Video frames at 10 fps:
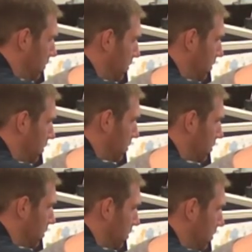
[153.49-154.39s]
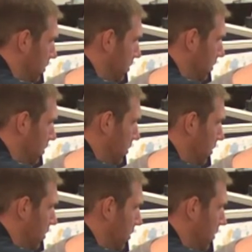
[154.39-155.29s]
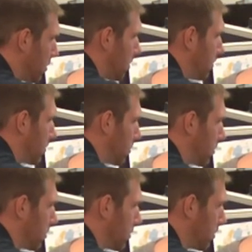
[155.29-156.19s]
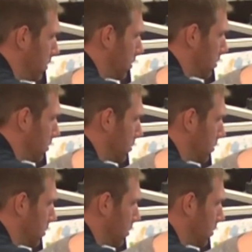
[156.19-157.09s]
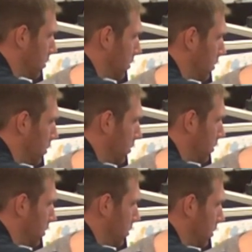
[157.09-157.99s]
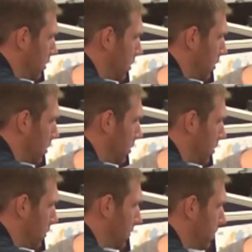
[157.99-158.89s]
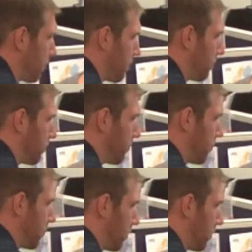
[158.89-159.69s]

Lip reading: [no speech]